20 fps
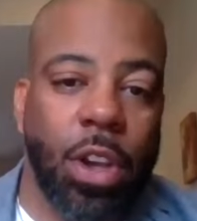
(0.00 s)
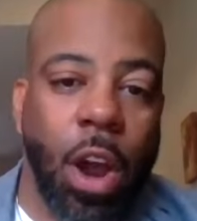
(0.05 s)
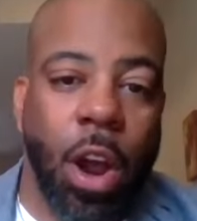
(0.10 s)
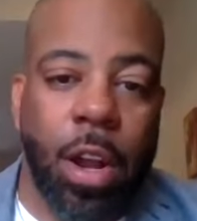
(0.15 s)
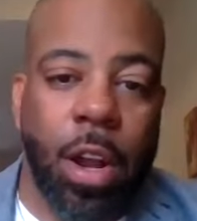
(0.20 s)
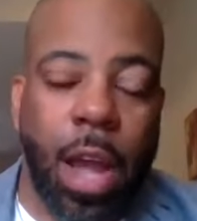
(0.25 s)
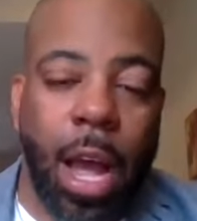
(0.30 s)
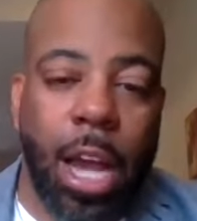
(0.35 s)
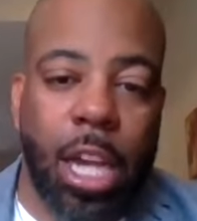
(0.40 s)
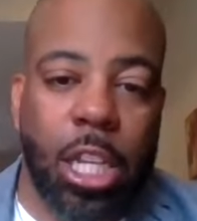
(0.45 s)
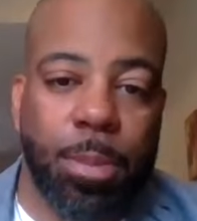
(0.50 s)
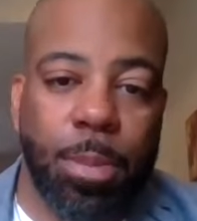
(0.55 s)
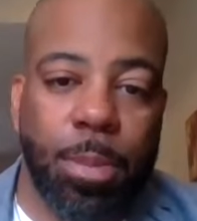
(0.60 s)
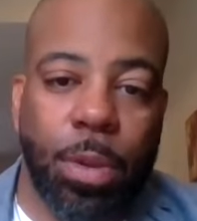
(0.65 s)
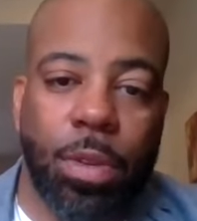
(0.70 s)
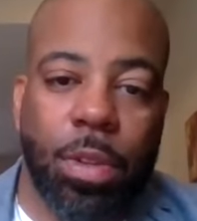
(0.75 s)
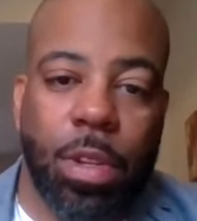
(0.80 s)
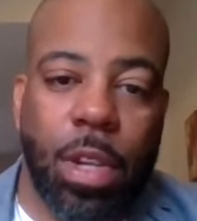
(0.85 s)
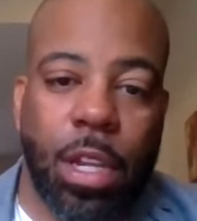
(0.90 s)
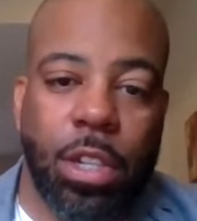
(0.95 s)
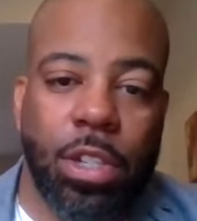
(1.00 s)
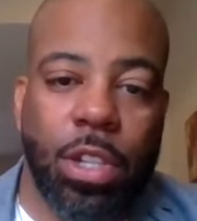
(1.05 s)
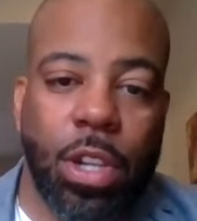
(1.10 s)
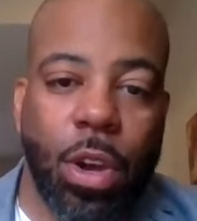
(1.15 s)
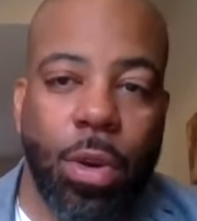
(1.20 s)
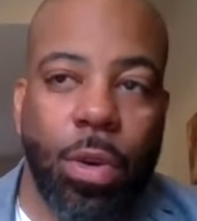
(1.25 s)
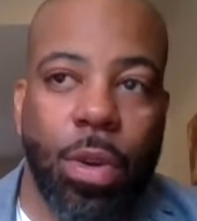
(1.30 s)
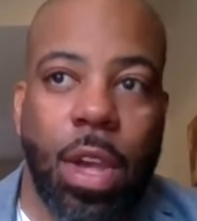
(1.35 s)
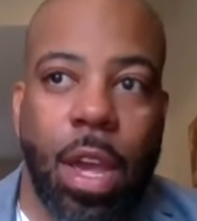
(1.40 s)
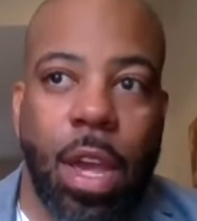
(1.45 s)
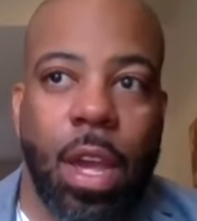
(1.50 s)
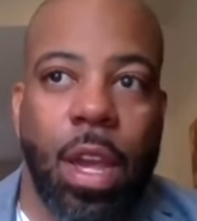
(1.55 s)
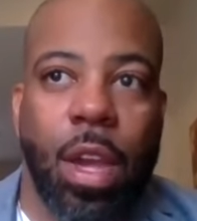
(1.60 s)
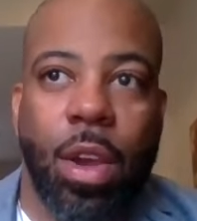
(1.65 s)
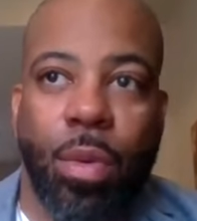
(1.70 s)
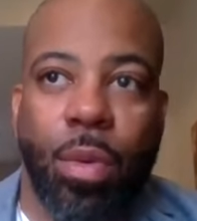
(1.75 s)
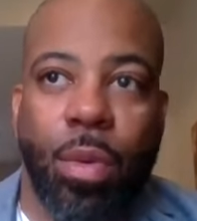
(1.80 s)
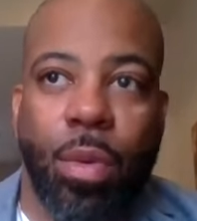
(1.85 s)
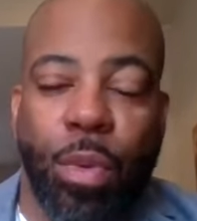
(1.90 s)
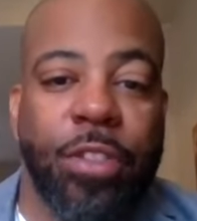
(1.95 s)
our gospel. And so
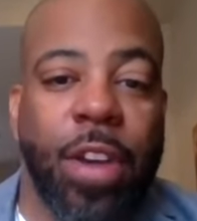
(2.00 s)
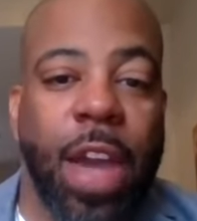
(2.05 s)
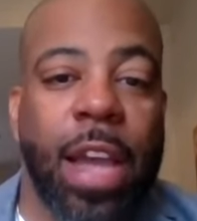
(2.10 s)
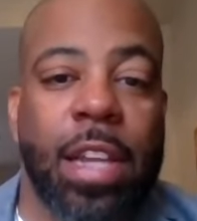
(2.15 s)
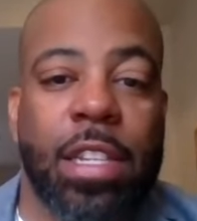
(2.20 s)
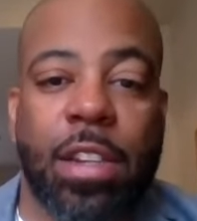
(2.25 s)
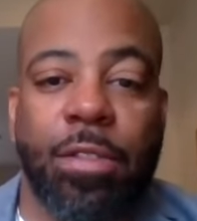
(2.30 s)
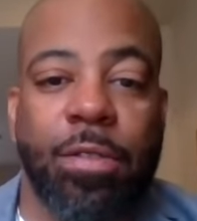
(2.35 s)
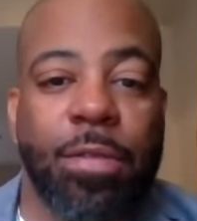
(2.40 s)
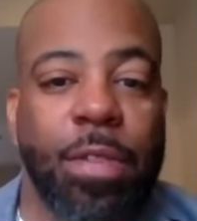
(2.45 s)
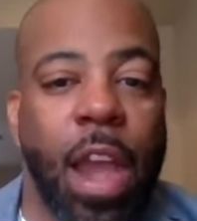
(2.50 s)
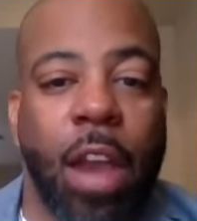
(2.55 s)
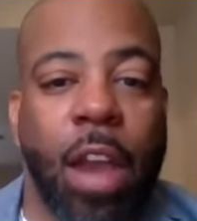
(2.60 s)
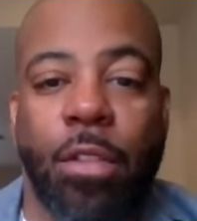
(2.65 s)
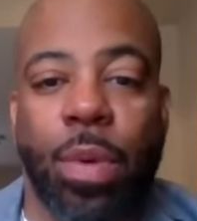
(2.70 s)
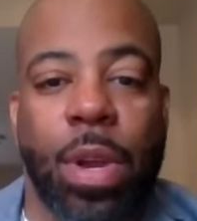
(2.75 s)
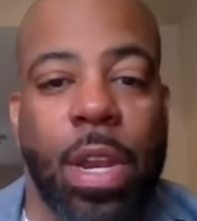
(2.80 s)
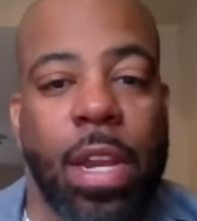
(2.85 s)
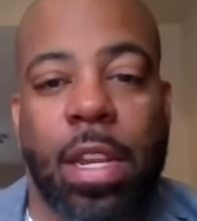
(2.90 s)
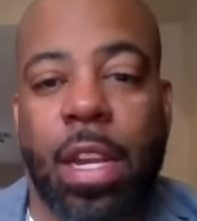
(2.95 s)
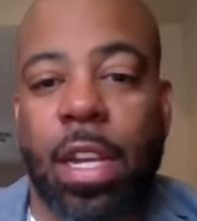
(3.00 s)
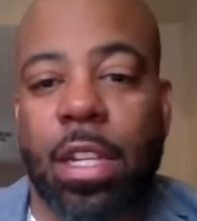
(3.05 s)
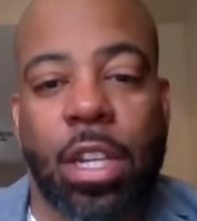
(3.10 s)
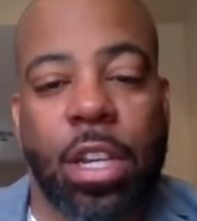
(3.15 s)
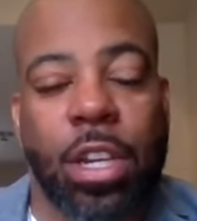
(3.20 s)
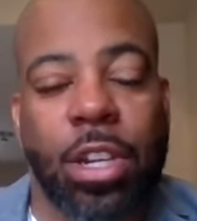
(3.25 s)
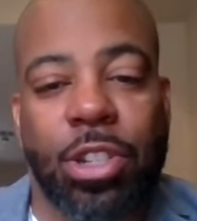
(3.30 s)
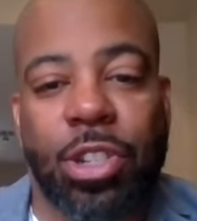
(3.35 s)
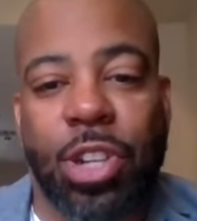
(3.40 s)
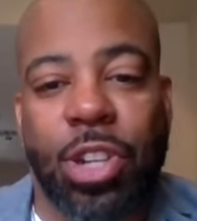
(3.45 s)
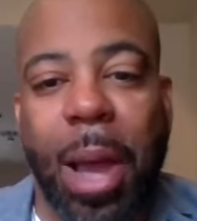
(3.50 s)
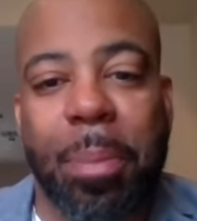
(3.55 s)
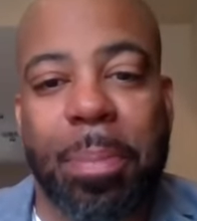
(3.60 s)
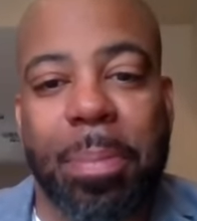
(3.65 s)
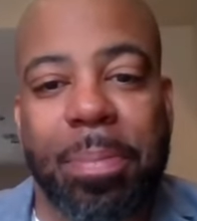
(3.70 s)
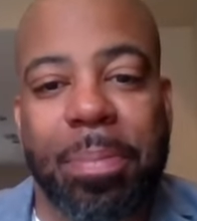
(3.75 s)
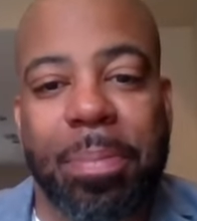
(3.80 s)
we're fans of everyone that does a good job.